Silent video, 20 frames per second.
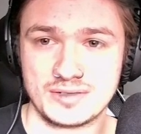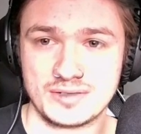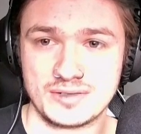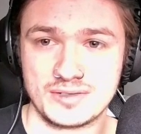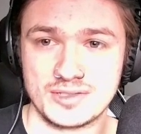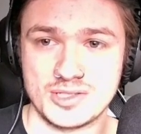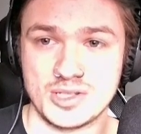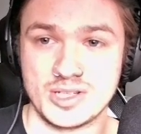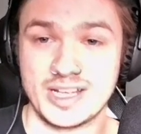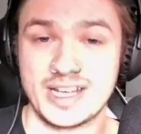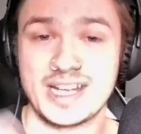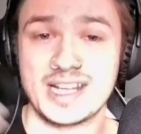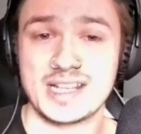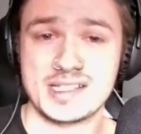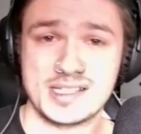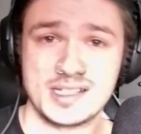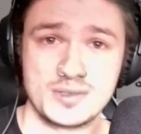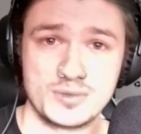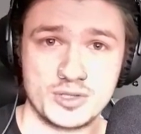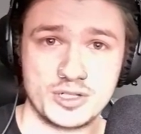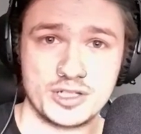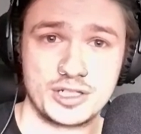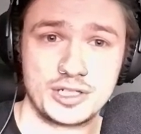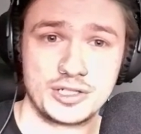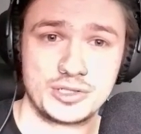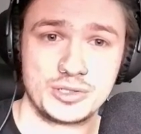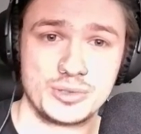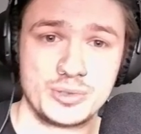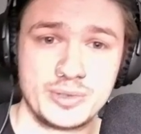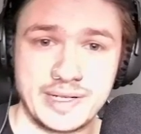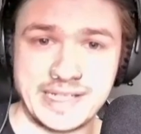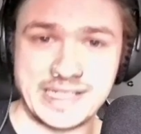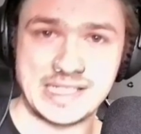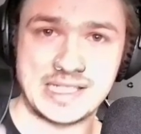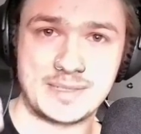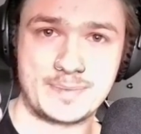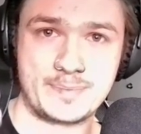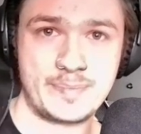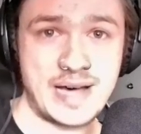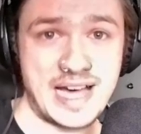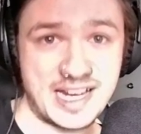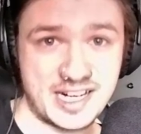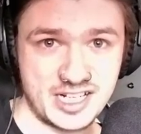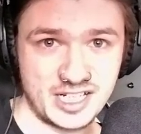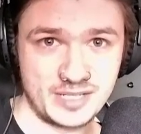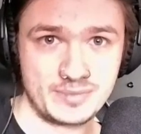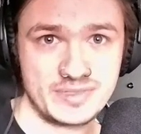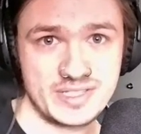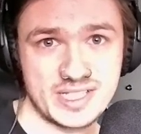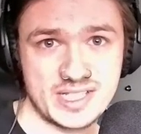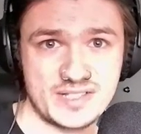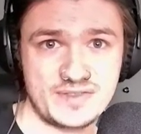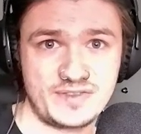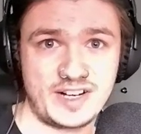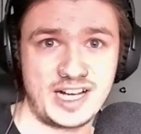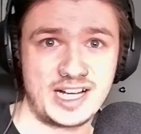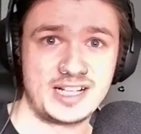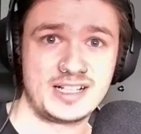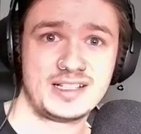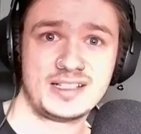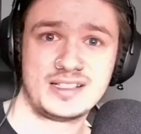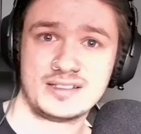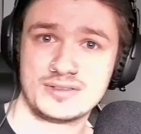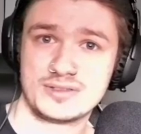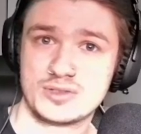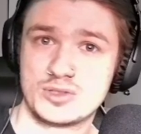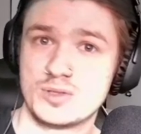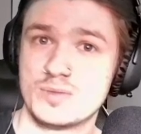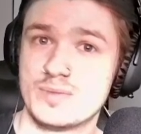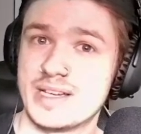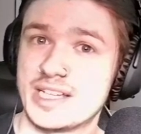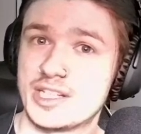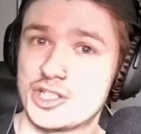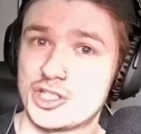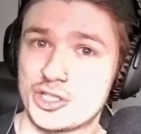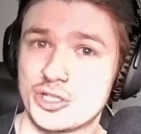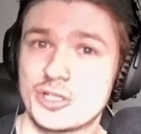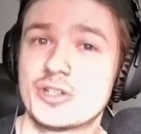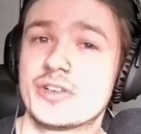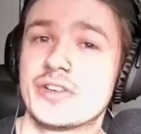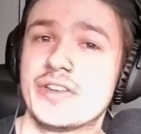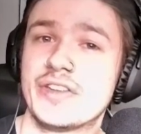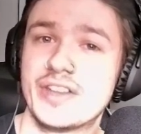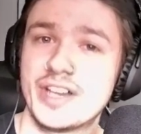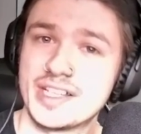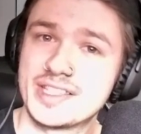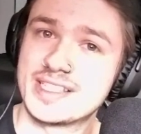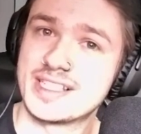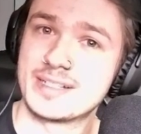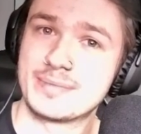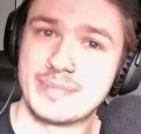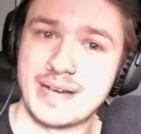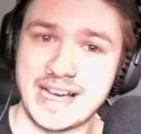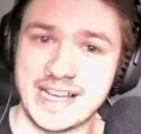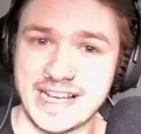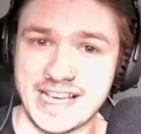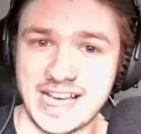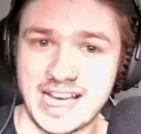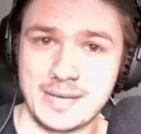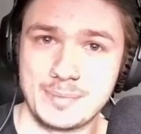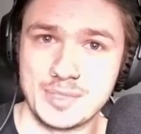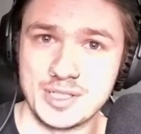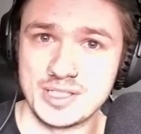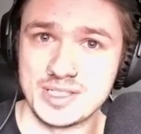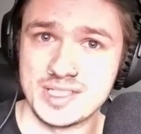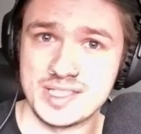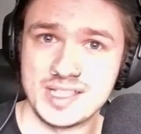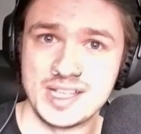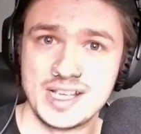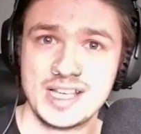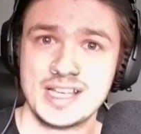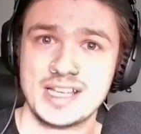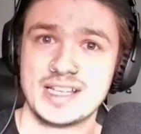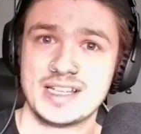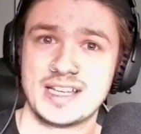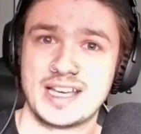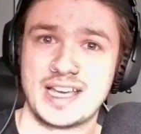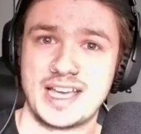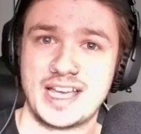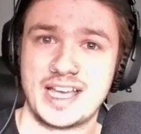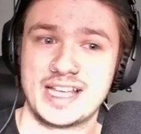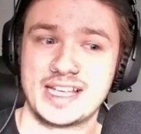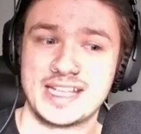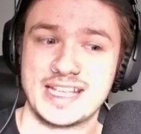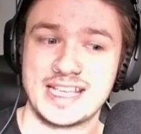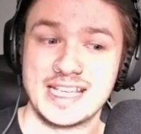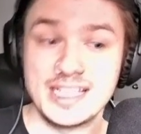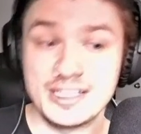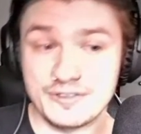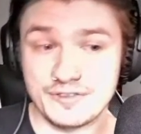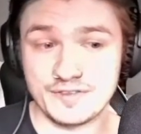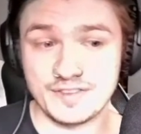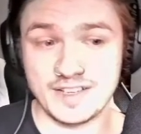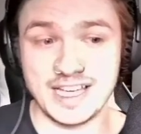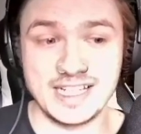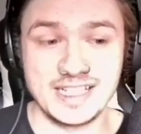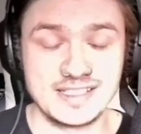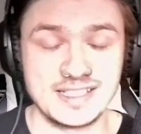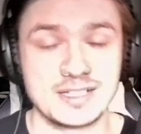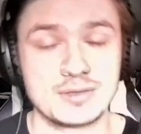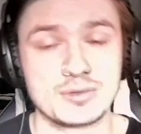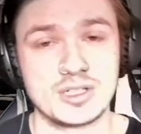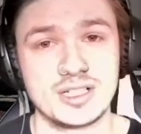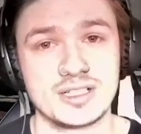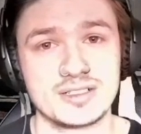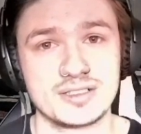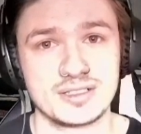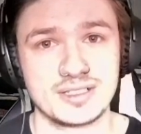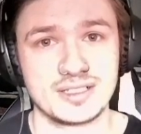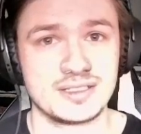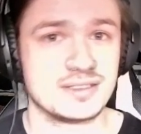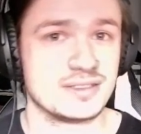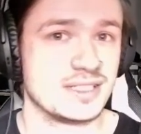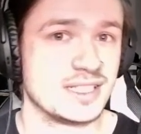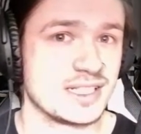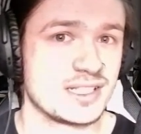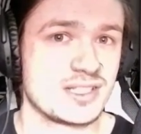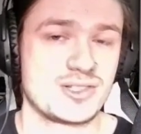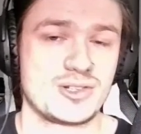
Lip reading: the next thing we're gonna do is back up this file to make sure nothing bad happens. And if anything wrong is to